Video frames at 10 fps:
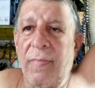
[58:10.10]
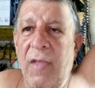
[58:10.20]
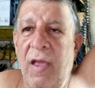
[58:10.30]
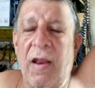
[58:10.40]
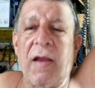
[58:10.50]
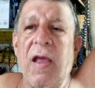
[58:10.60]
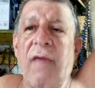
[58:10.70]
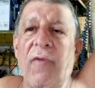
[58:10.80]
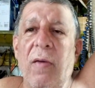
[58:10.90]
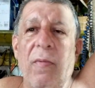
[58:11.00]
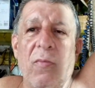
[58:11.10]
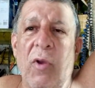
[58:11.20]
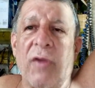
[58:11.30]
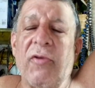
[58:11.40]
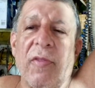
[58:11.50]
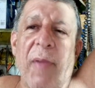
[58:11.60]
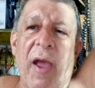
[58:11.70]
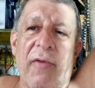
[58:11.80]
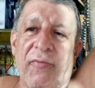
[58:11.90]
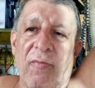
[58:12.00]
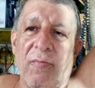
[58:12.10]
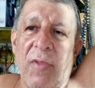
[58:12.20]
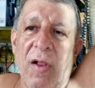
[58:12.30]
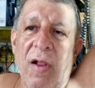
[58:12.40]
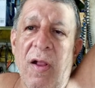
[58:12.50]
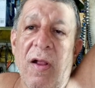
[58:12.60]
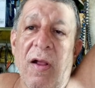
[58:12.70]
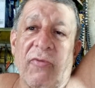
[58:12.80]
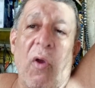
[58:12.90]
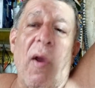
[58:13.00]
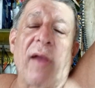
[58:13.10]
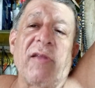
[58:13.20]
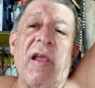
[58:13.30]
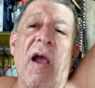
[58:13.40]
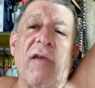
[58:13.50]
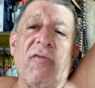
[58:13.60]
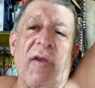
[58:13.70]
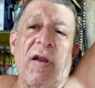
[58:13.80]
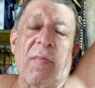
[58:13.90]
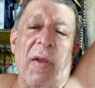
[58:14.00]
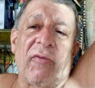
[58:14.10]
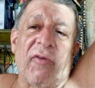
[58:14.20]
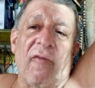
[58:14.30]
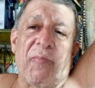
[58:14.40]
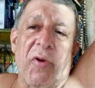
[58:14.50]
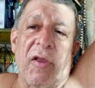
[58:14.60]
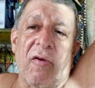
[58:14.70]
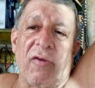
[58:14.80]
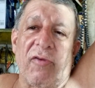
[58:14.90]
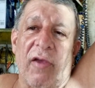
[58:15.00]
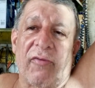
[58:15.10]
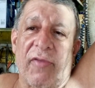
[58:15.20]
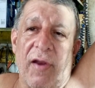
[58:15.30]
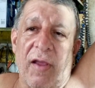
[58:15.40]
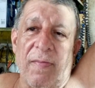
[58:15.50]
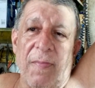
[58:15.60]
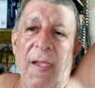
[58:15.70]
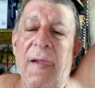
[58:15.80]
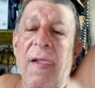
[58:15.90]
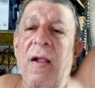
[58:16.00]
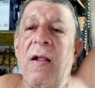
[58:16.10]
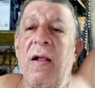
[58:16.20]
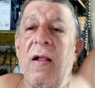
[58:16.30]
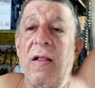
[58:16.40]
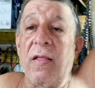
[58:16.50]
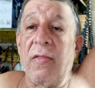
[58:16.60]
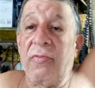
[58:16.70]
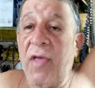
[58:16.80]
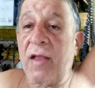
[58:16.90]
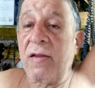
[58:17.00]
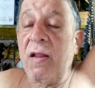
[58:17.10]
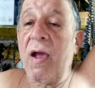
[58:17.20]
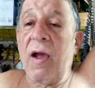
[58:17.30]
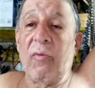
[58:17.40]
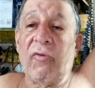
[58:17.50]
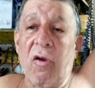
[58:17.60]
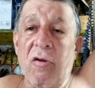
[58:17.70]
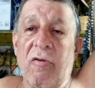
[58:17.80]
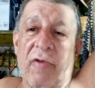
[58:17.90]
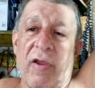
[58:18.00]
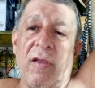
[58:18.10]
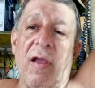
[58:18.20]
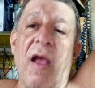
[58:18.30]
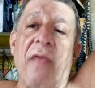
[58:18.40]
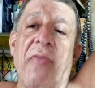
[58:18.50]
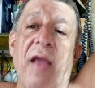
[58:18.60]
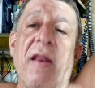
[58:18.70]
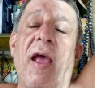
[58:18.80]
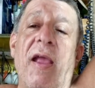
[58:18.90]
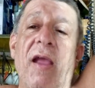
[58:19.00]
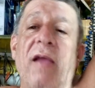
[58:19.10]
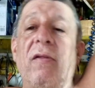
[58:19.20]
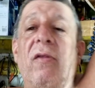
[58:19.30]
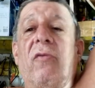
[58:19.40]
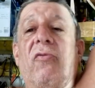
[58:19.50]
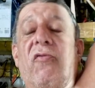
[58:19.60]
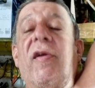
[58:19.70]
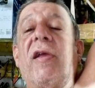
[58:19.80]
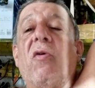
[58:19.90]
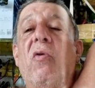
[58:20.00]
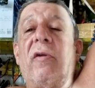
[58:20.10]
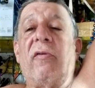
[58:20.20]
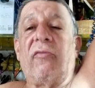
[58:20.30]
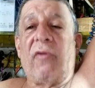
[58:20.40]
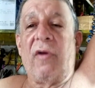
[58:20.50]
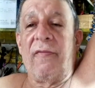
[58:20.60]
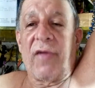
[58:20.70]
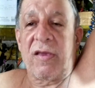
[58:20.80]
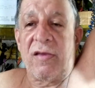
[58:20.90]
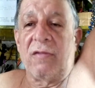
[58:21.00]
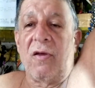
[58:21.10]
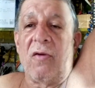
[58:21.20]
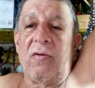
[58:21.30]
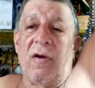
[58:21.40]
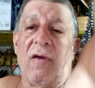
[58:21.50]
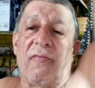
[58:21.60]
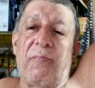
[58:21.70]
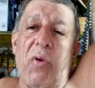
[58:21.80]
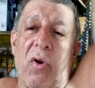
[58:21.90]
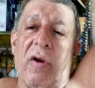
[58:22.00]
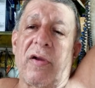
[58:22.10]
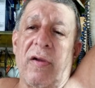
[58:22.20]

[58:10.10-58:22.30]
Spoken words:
And I never went to the bathroom. So I dehydrated myself pretty good yesterday. Then I was hungry. And then I ate 3/4 of a kilo of pork.